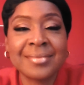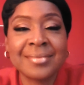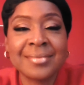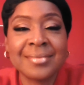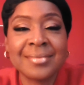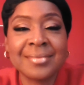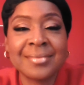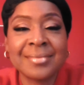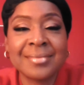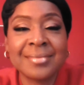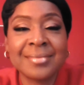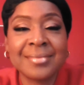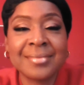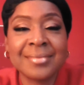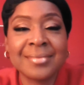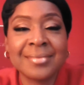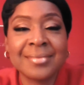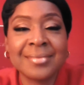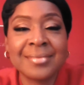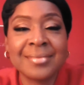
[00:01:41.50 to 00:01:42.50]

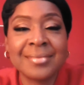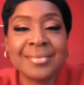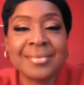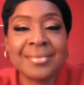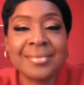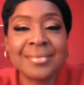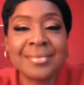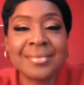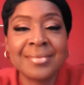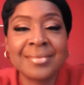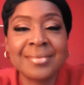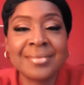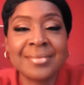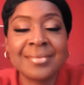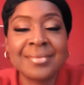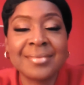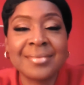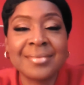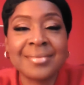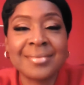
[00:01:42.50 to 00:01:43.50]

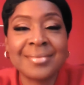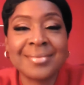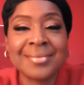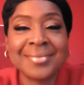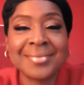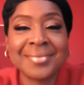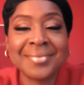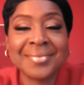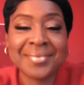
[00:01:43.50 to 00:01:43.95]
[no speech]